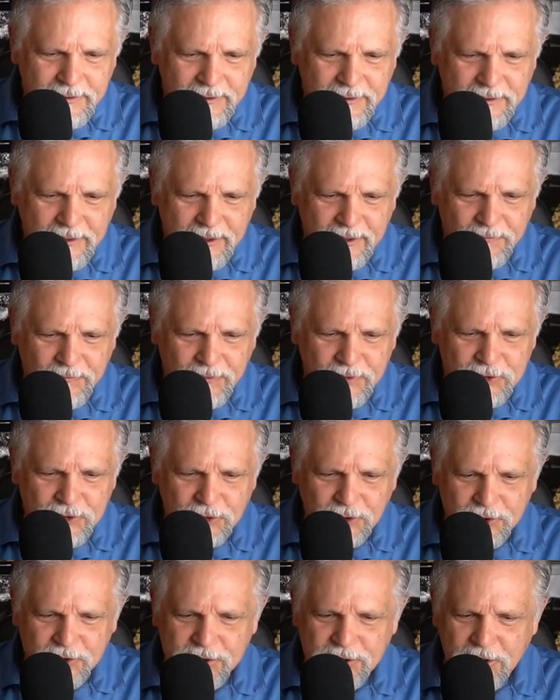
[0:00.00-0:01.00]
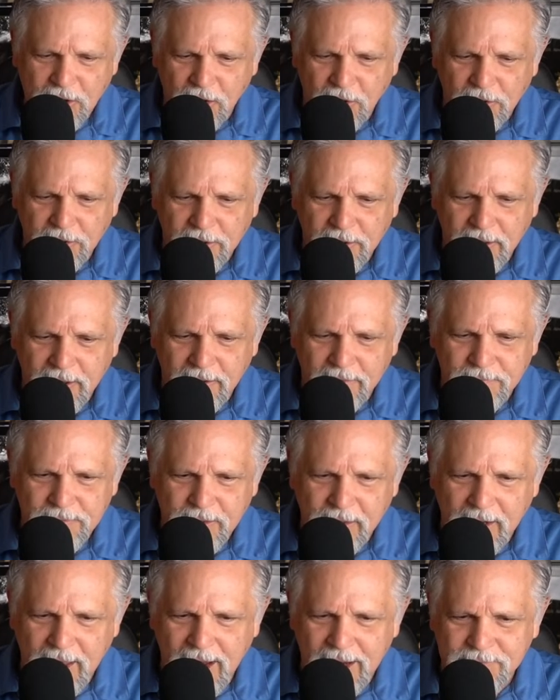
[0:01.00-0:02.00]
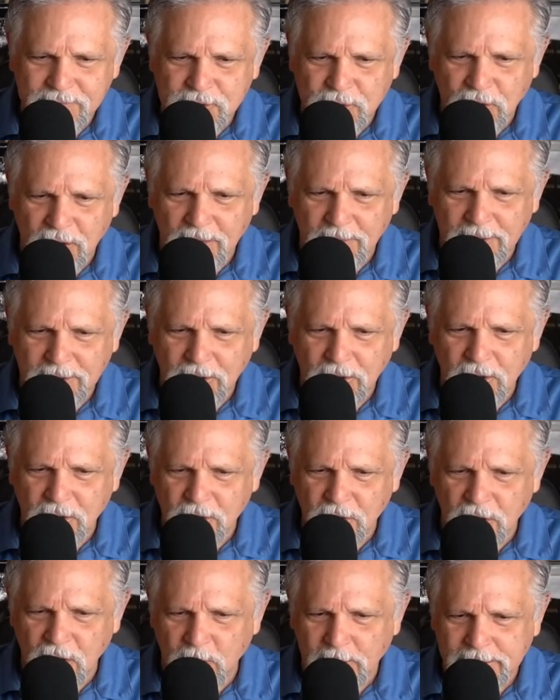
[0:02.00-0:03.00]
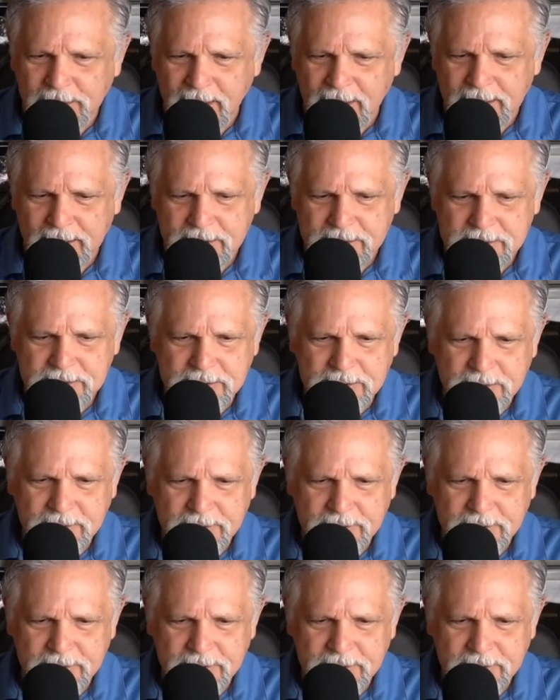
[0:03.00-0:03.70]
the official start of the live stream, and you you know what that is.